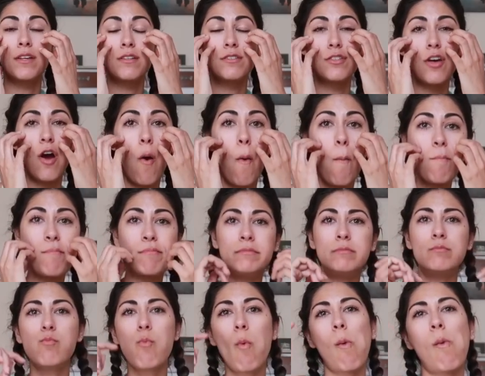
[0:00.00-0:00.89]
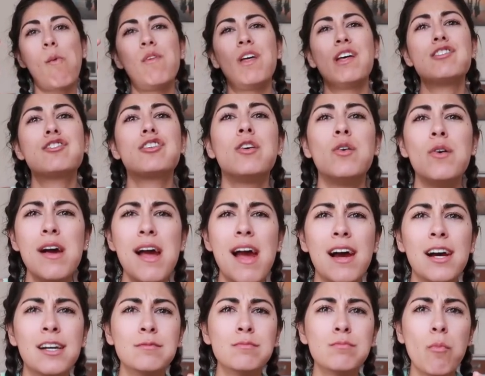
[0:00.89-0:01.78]
So let's go
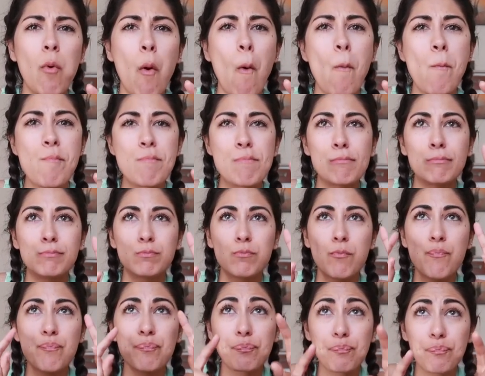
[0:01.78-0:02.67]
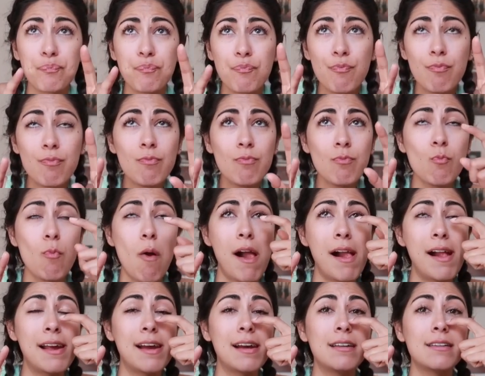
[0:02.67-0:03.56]
ahead
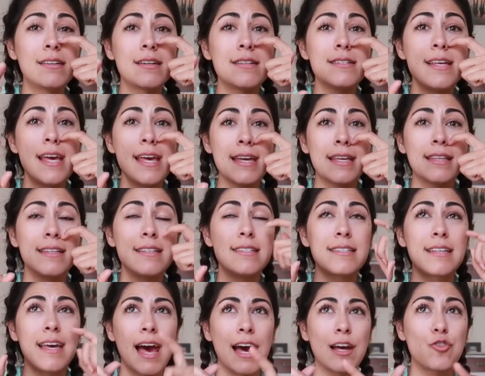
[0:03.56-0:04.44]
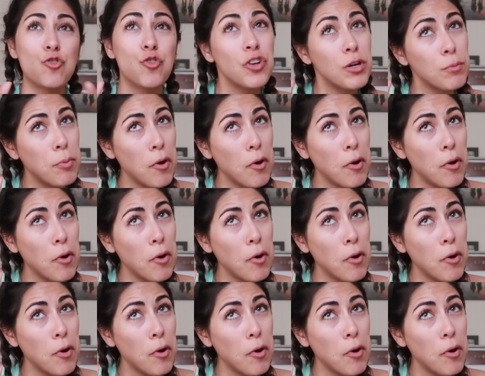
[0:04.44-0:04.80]
and take this cat tree